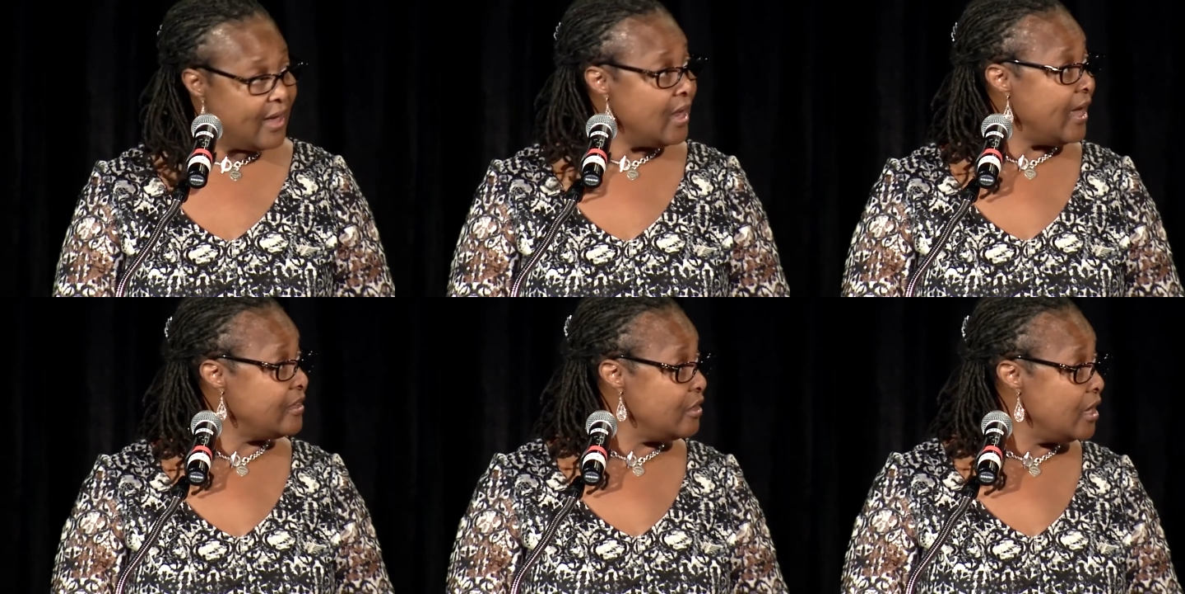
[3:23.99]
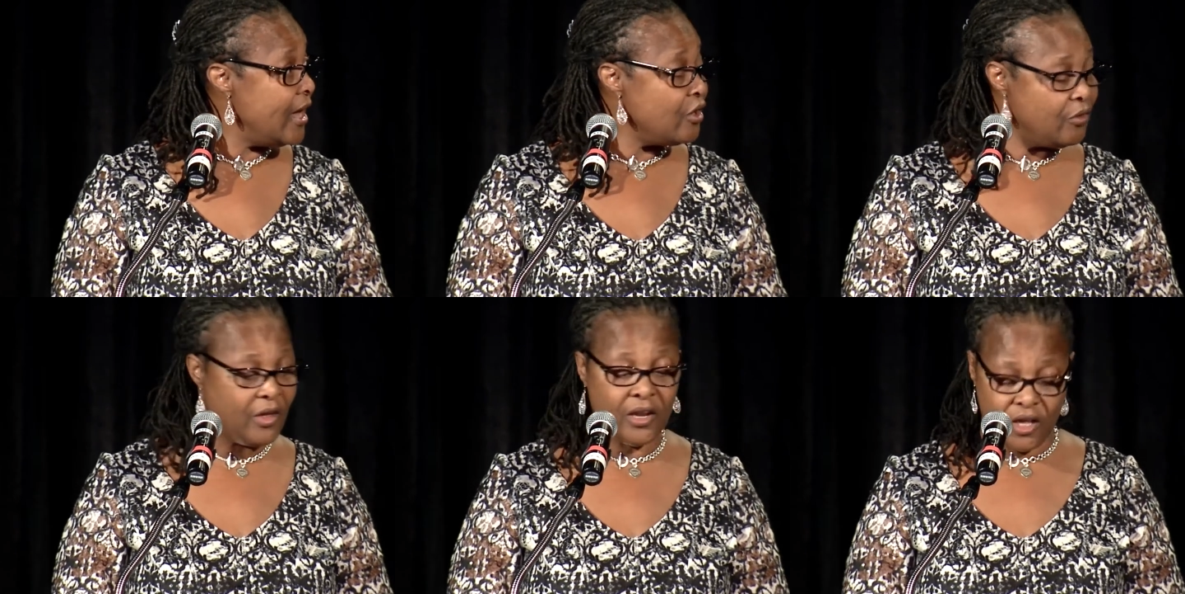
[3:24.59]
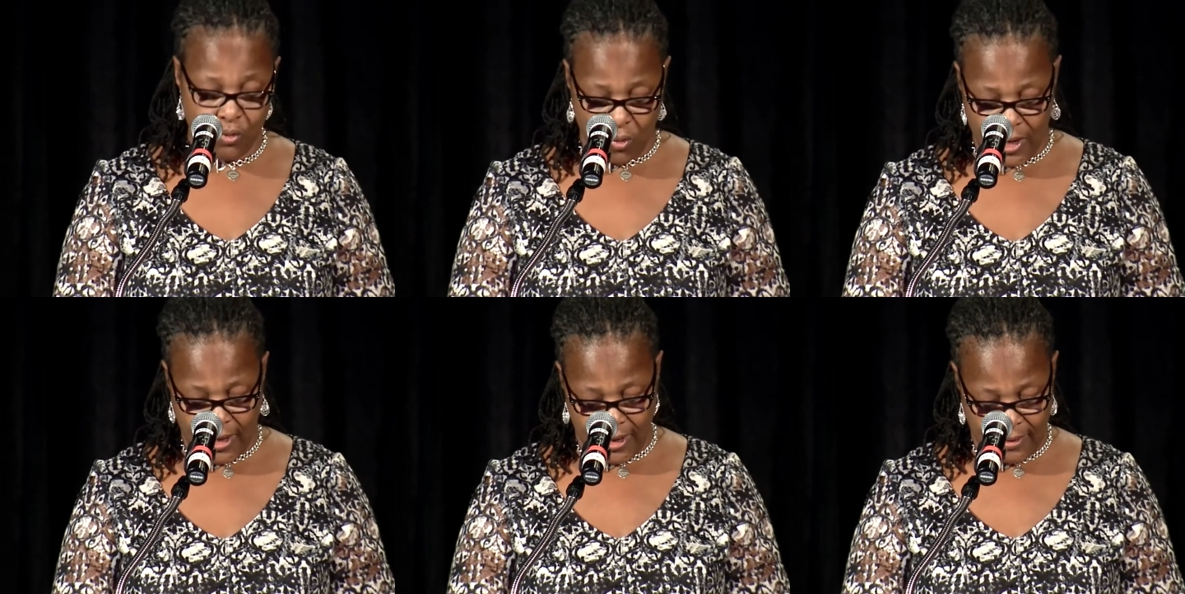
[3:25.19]
And like the letter that he
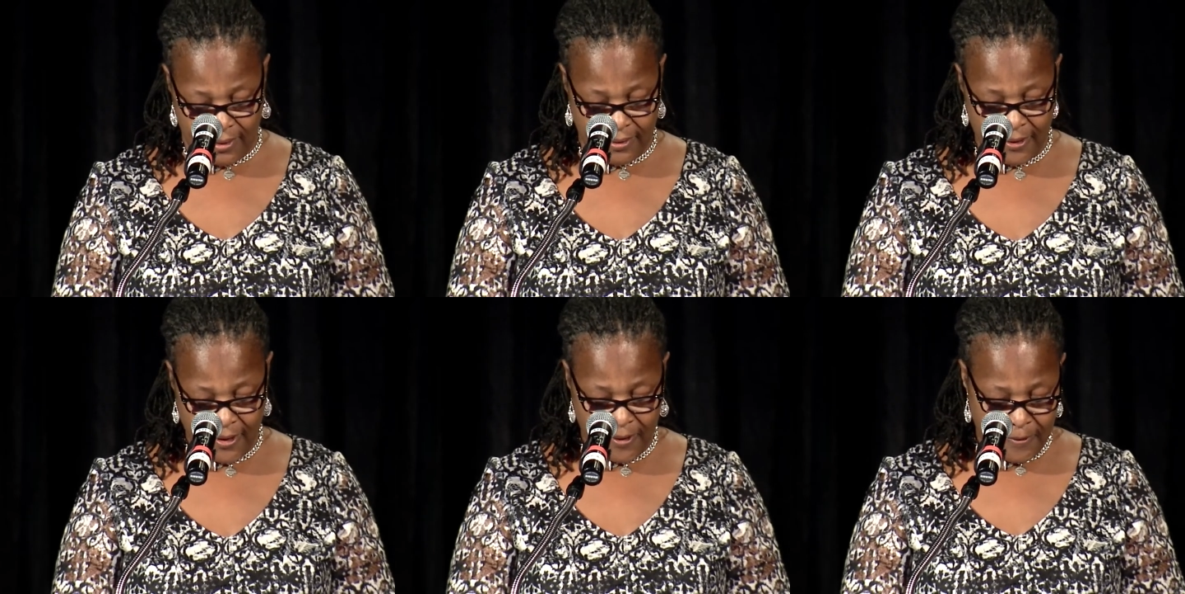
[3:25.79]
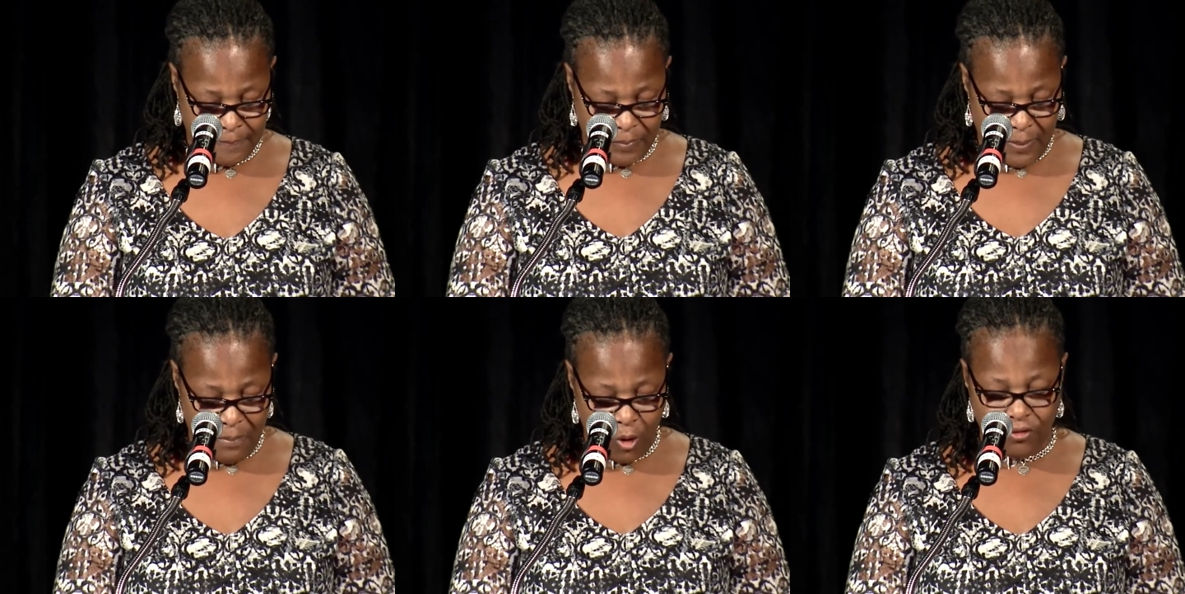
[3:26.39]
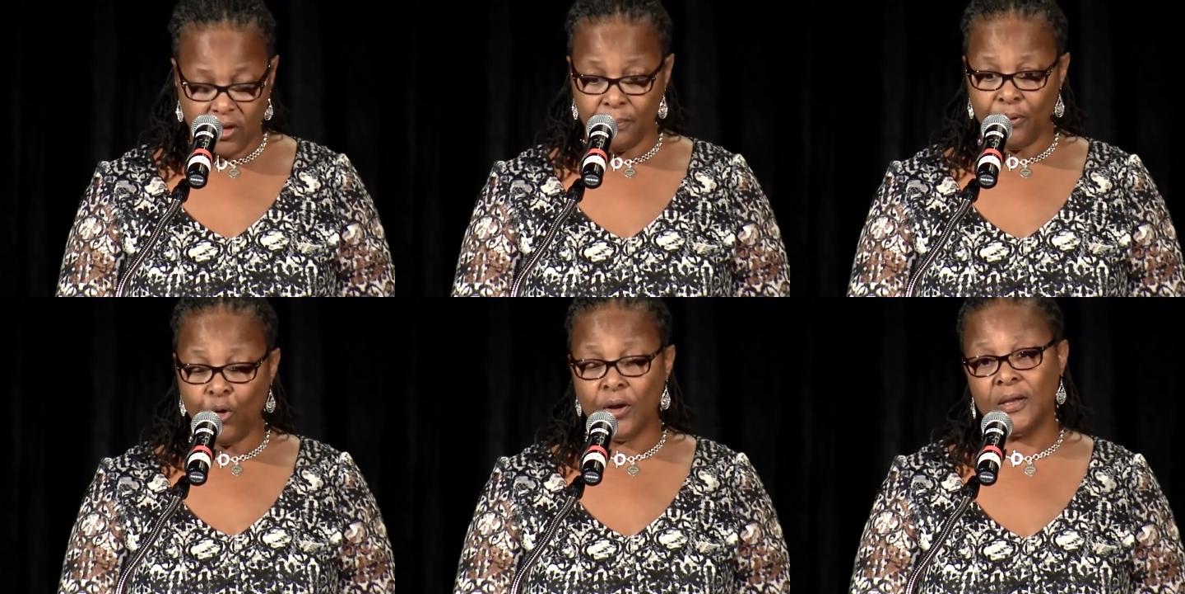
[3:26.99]
read, most
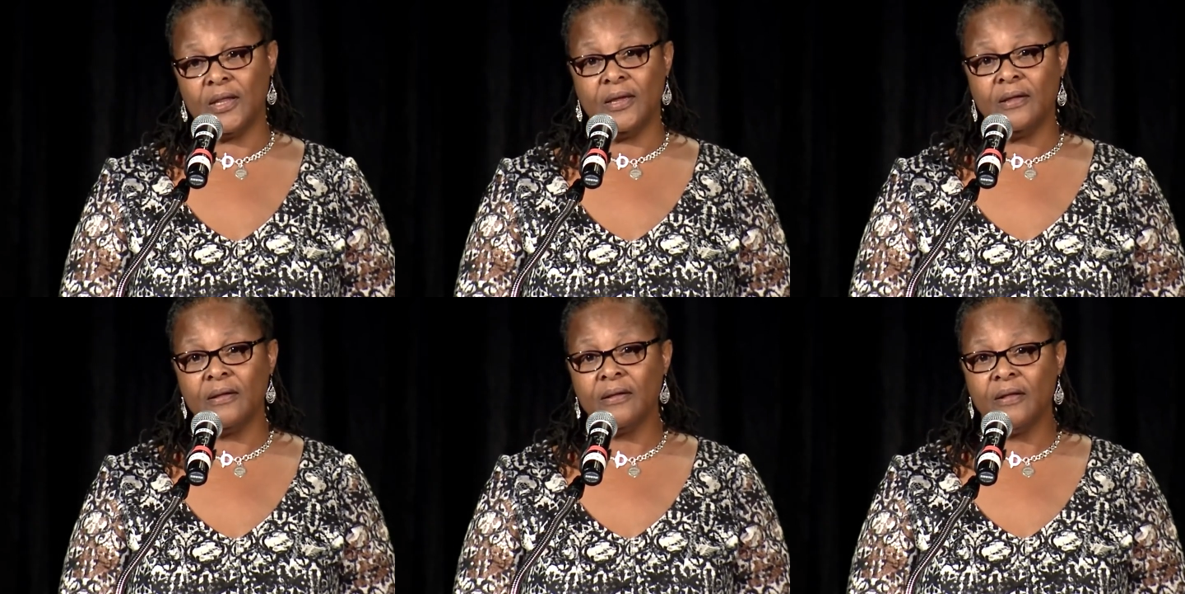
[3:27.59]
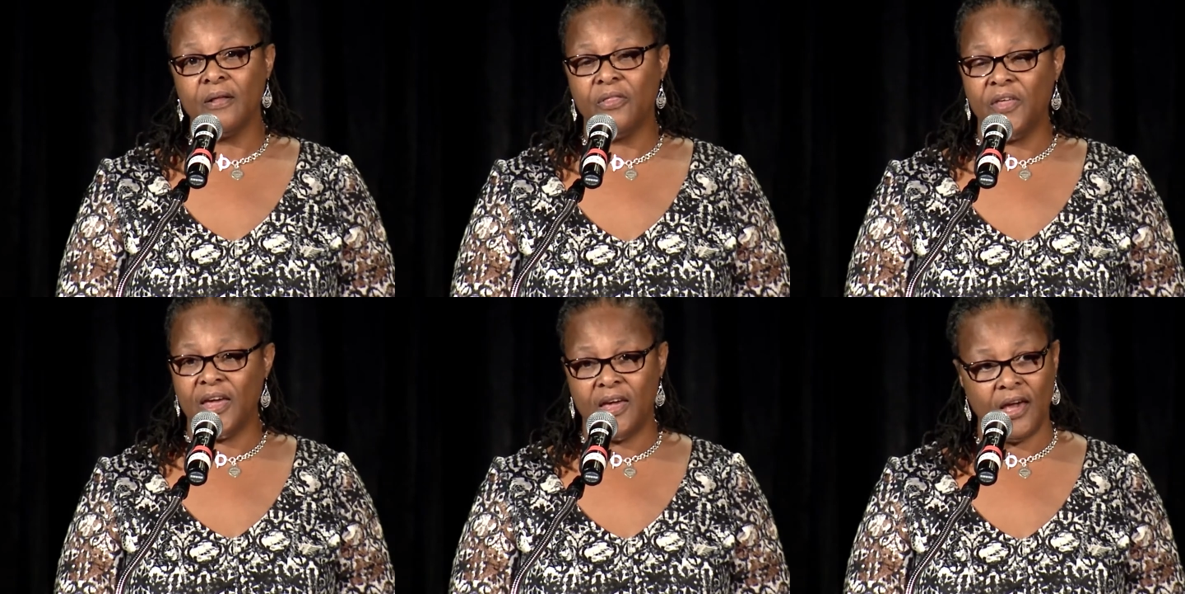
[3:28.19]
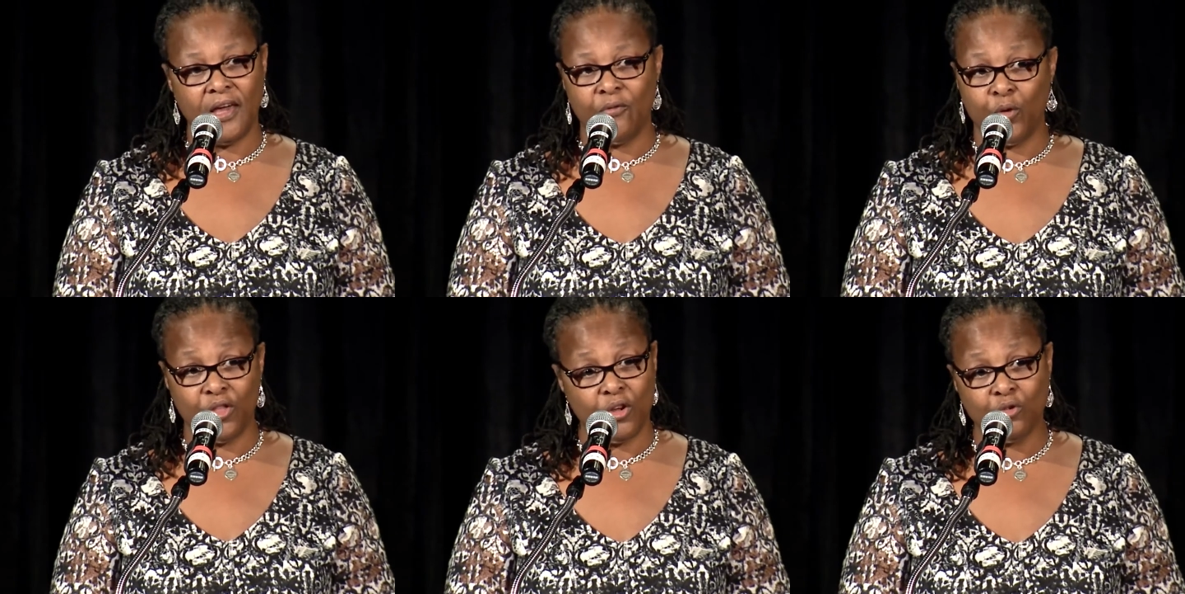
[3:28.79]
importantly, they gave
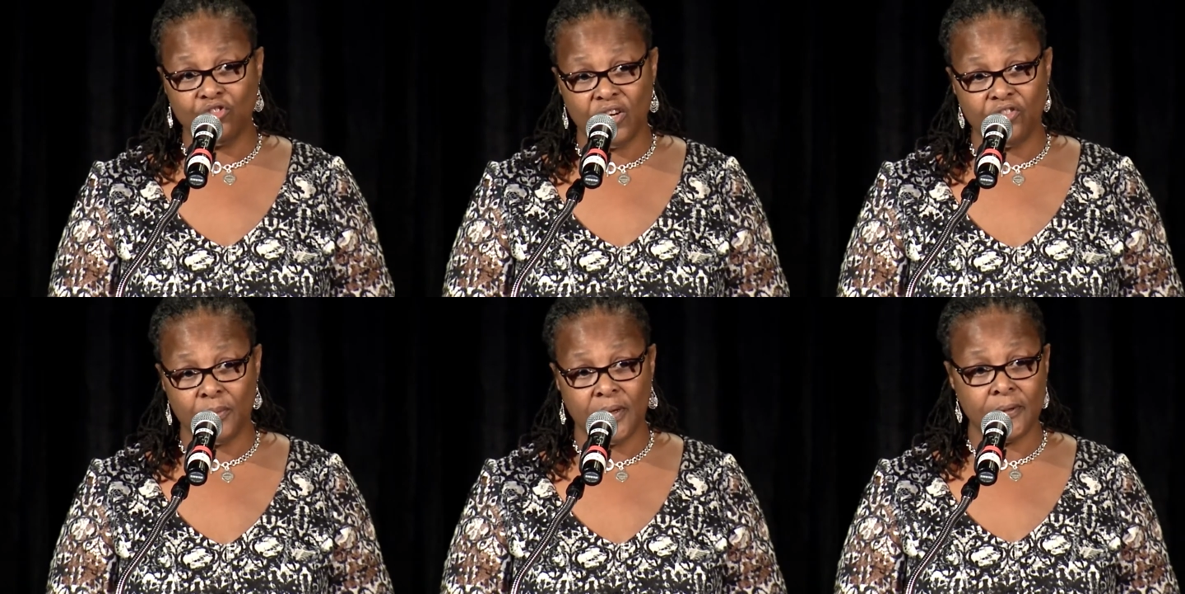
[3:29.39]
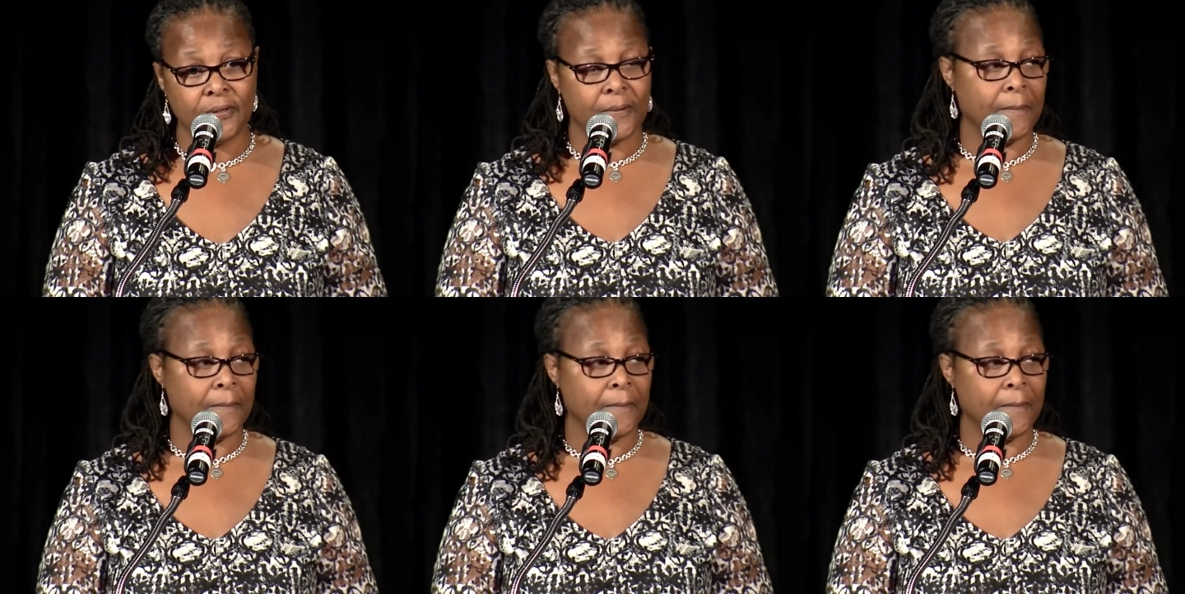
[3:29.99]
with no judgment.